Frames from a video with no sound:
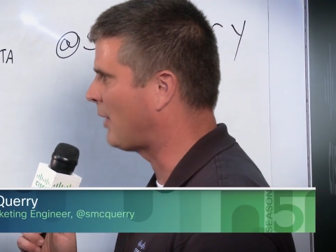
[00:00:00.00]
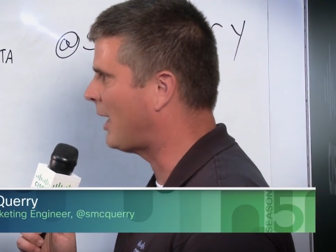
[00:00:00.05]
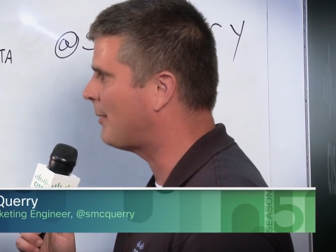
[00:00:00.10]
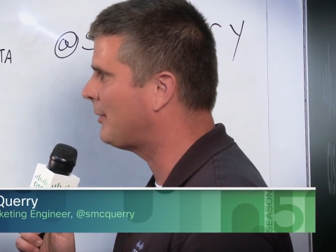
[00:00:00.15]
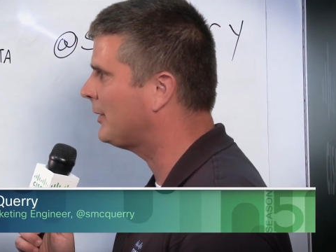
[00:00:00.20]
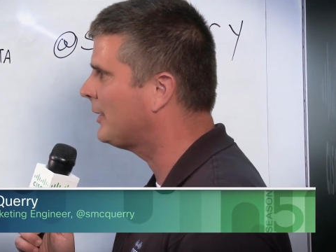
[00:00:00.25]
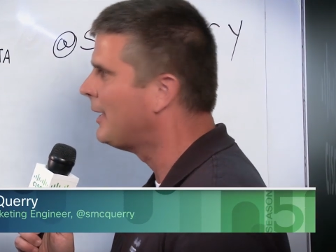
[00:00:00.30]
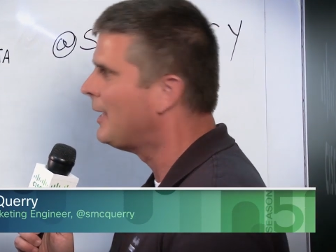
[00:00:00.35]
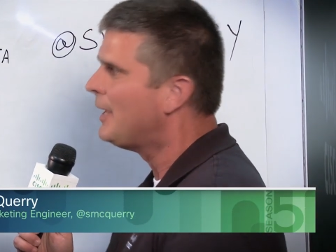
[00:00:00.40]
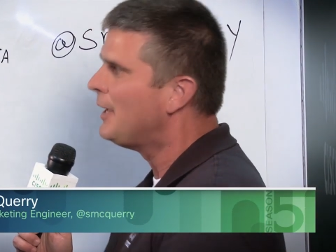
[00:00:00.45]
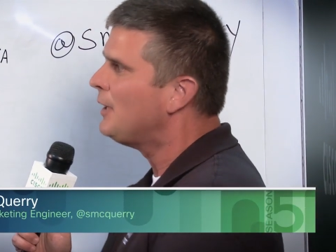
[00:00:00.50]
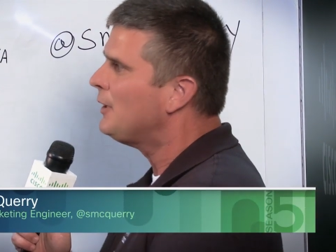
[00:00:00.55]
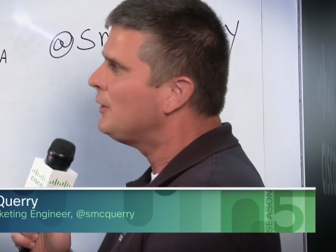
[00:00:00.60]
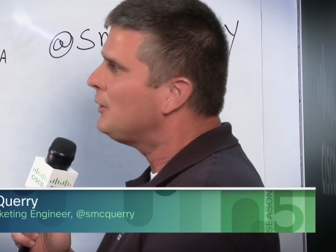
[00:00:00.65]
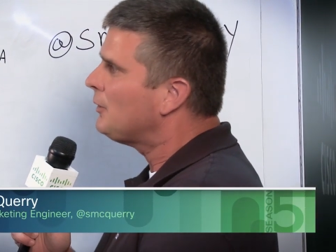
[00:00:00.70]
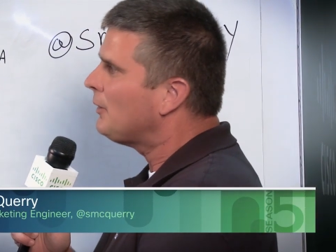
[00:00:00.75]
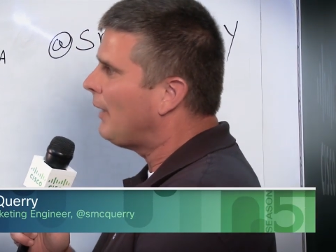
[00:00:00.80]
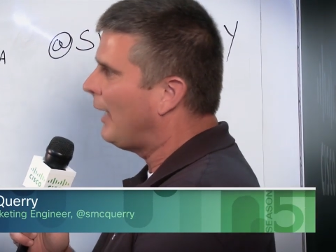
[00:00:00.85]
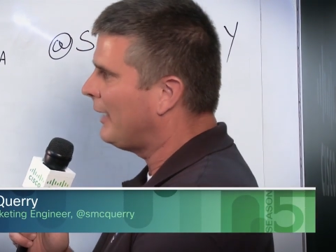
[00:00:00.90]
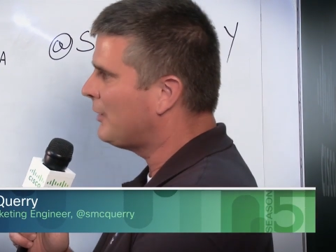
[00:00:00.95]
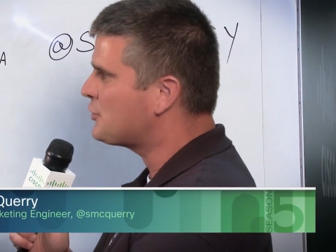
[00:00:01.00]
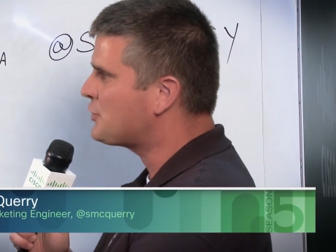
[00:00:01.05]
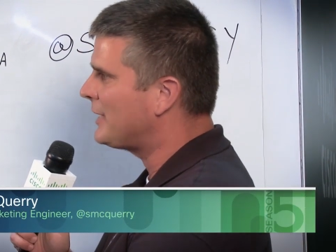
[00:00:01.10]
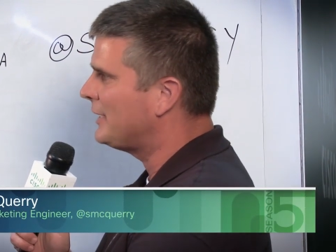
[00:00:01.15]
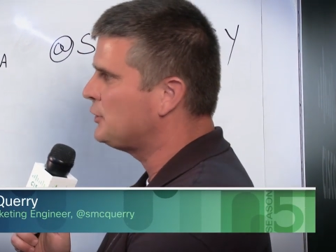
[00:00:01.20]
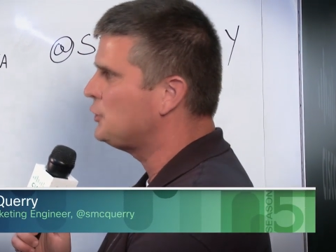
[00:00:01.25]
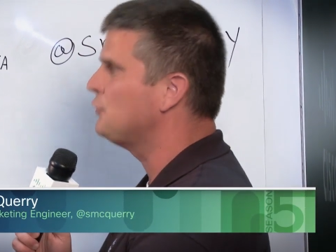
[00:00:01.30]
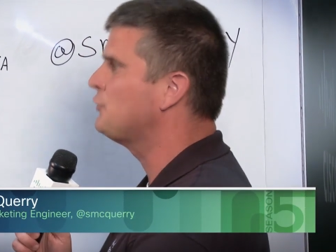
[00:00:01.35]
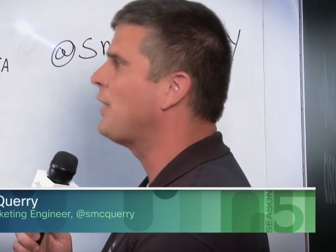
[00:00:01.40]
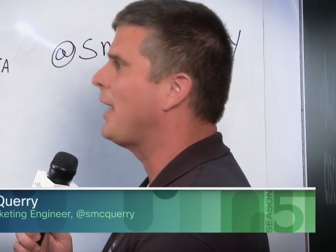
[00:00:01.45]
Robert, I
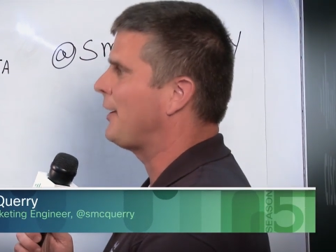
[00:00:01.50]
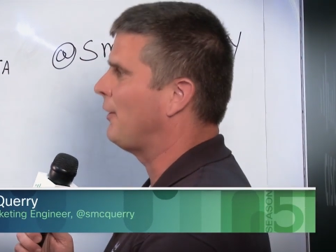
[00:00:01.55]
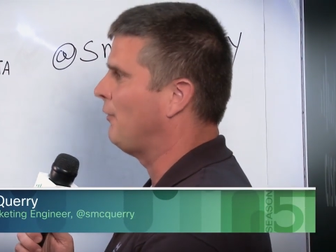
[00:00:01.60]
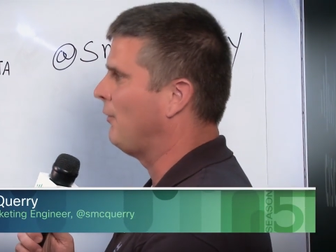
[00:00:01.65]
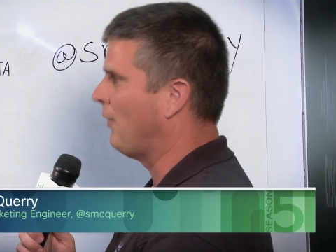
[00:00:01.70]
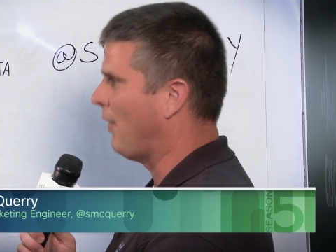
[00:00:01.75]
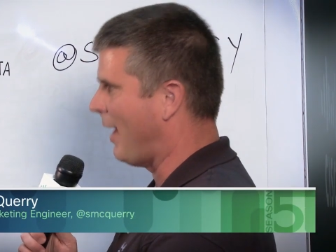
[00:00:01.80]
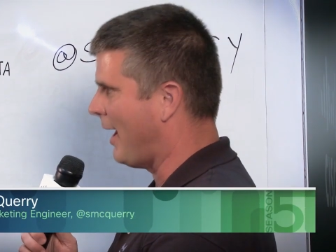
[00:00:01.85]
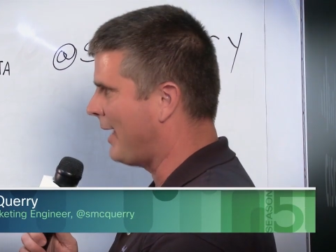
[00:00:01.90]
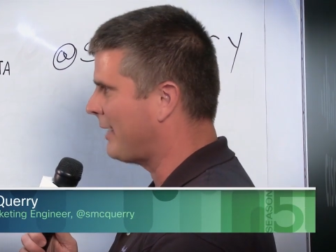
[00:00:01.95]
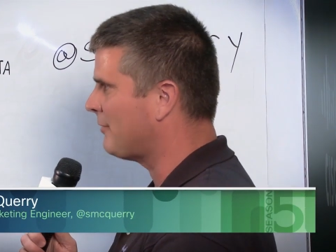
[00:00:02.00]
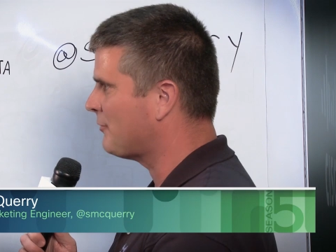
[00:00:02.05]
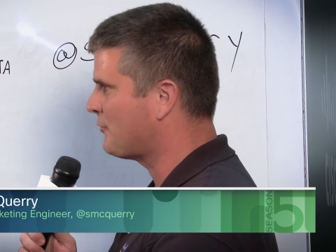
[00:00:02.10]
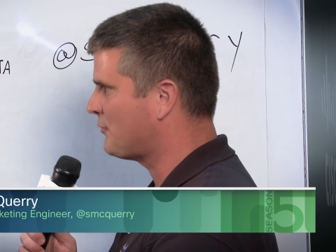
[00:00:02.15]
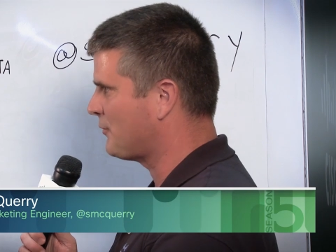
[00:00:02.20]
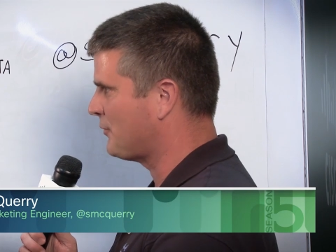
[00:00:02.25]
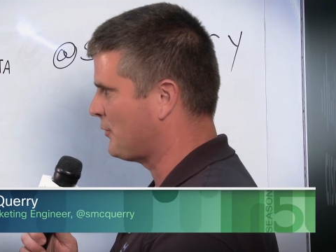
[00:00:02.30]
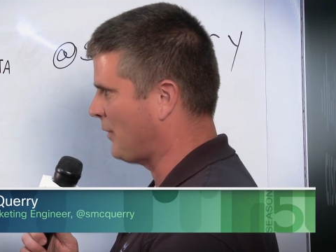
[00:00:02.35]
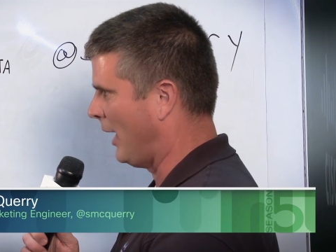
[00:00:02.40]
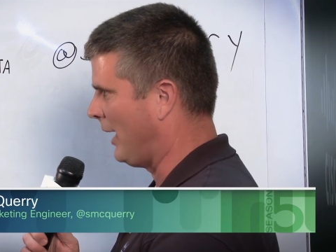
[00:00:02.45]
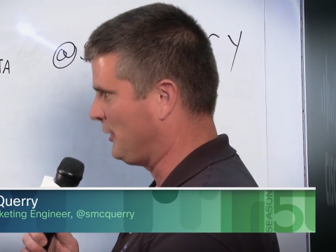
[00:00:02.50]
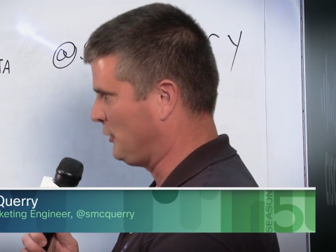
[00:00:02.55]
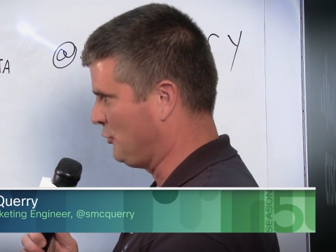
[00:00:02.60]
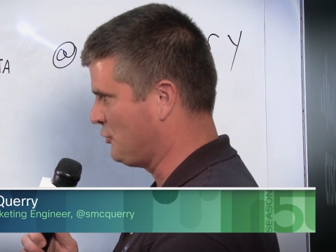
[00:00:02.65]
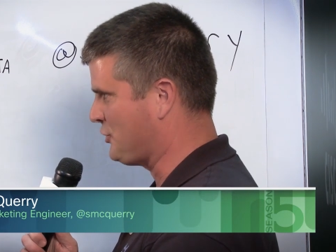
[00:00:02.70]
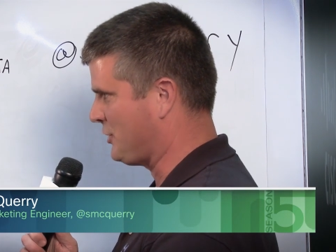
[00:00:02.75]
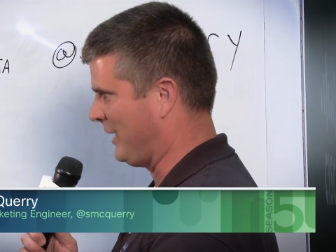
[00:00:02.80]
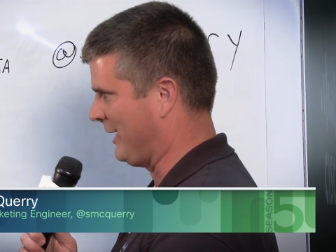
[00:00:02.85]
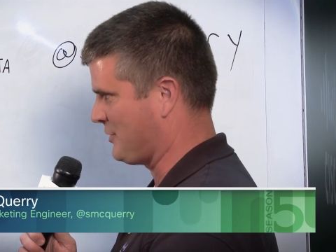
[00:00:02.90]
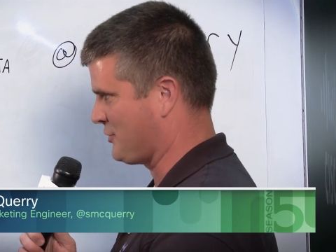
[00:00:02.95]
understand you've got a lot of uh,
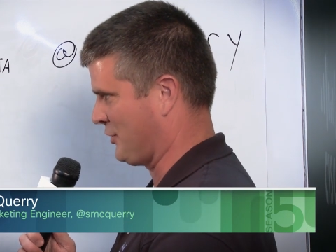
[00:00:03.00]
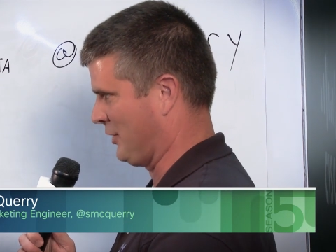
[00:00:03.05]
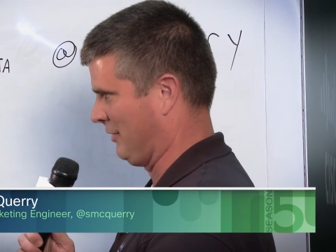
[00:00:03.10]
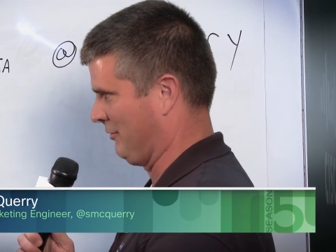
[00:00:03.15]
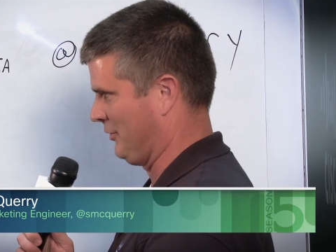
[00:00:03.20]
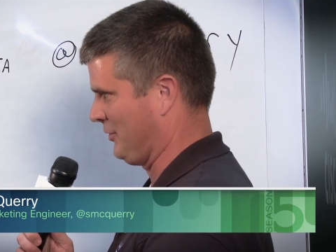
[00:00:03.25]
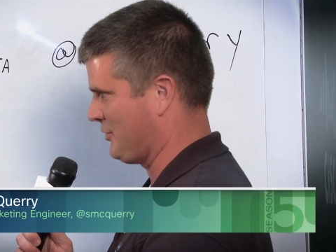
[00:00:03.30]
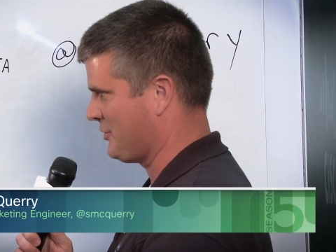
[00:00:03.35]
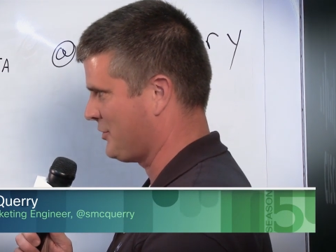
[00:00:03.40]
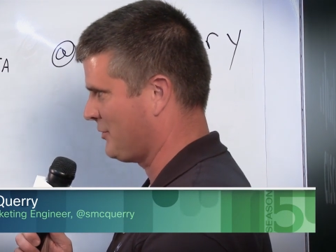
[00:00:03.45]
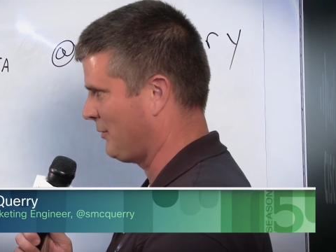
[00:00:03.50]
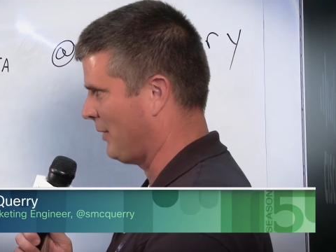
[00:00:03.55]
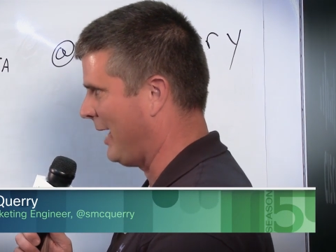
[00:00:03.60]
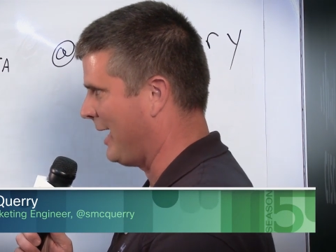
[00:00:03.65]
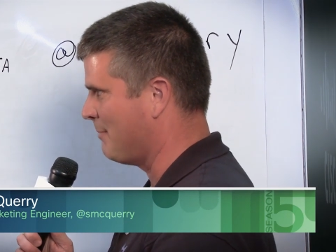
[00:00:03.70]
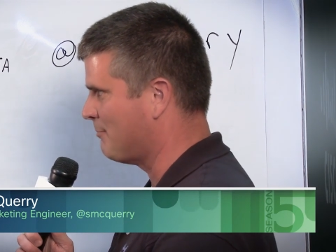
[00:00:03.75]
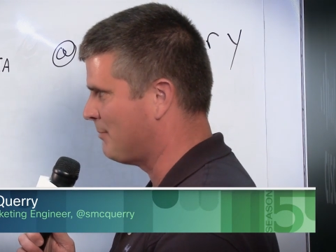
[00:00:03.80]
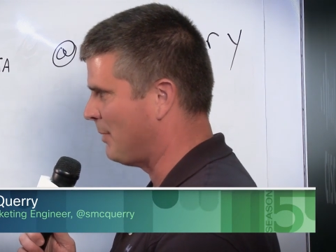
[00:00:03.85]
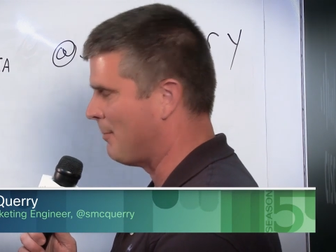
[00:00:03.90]
UCS servers, right?